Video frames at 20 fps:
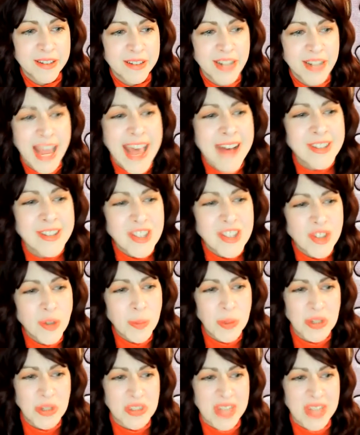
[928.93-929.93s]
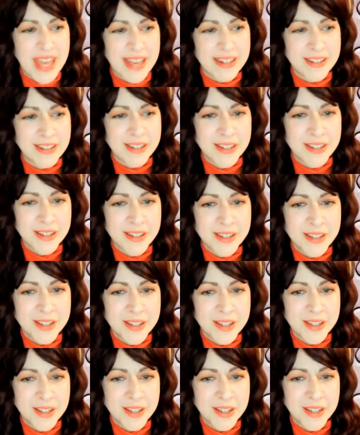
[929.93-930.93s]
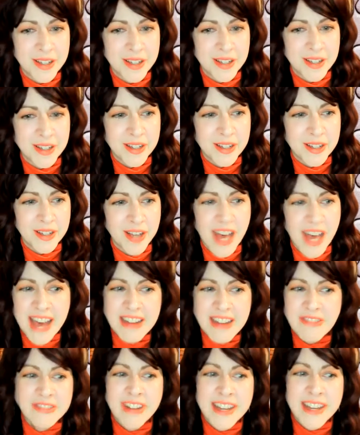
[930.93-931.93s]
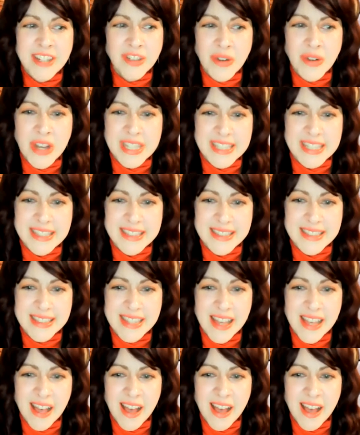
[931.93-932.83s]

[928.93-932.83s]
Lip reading: Now, how stupid is that? I don't like dresses.